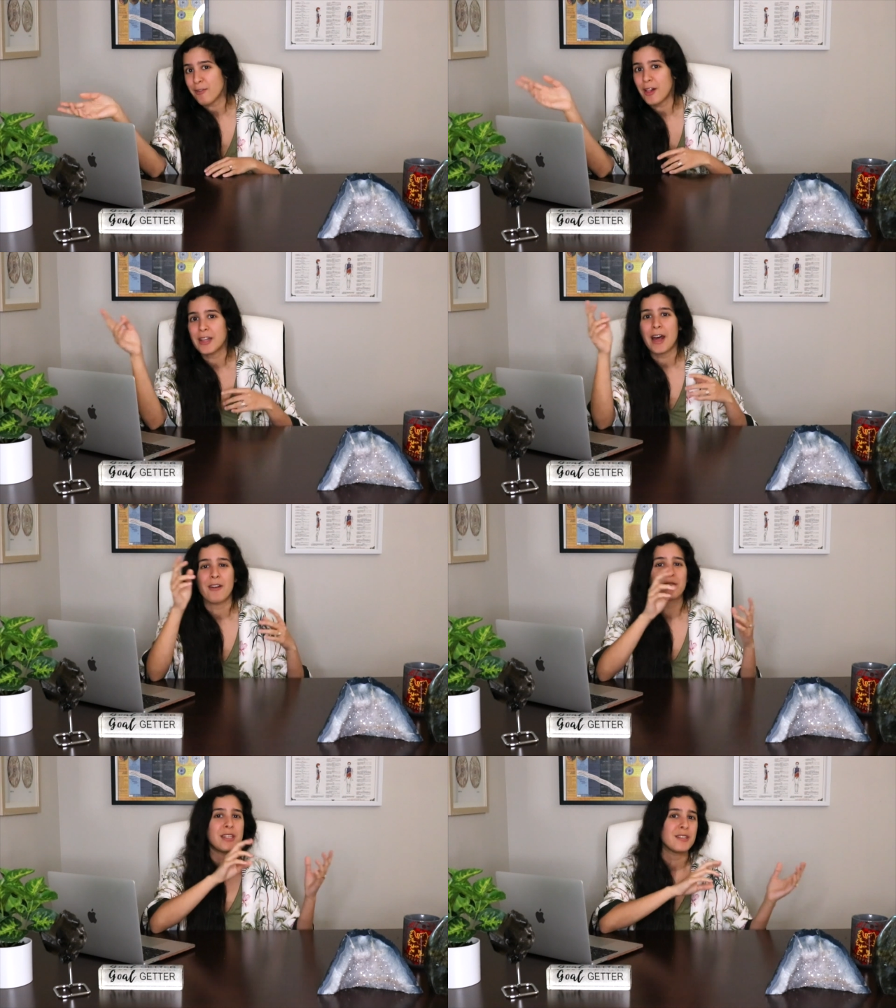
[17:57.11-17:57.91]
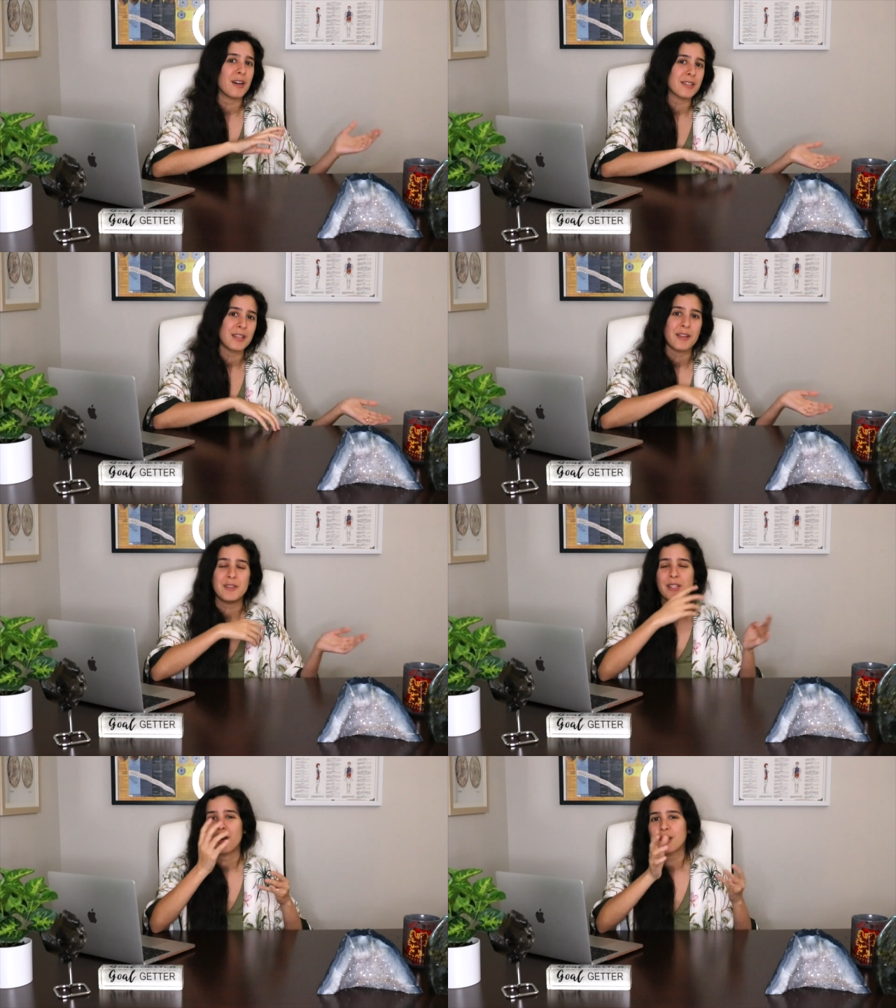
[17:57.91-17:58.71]
fallen out of detox and
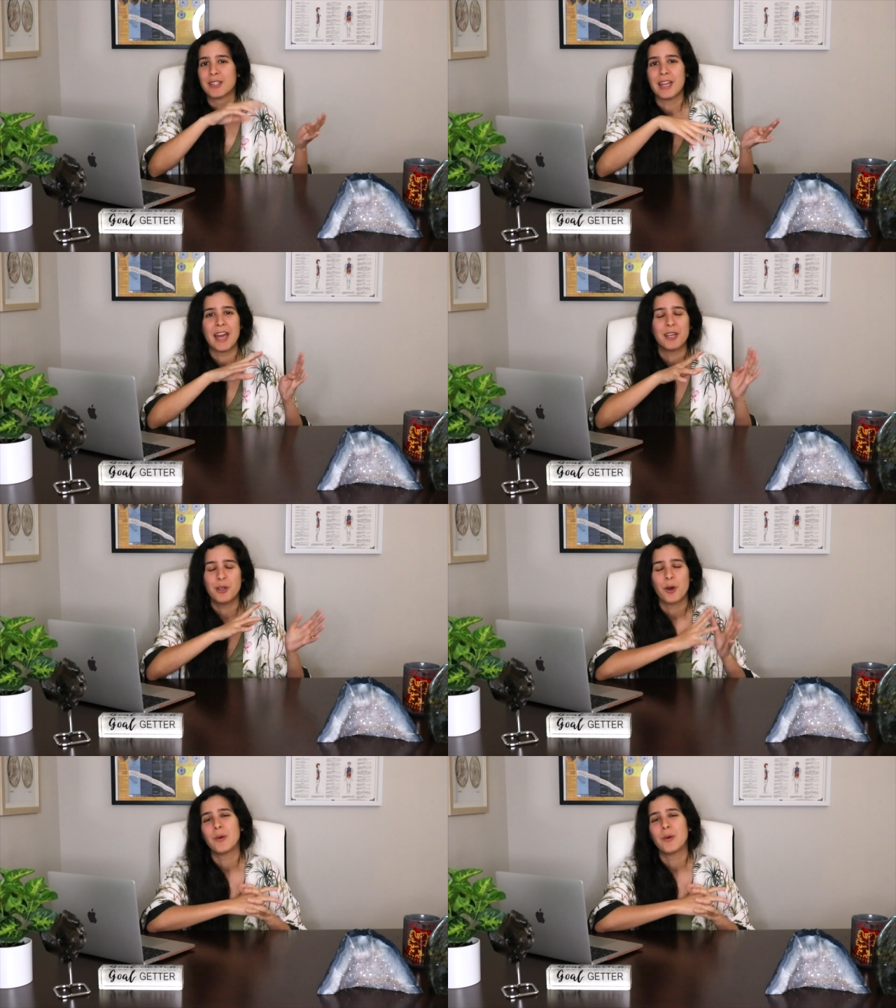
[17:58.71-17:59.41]
they've detoxed again,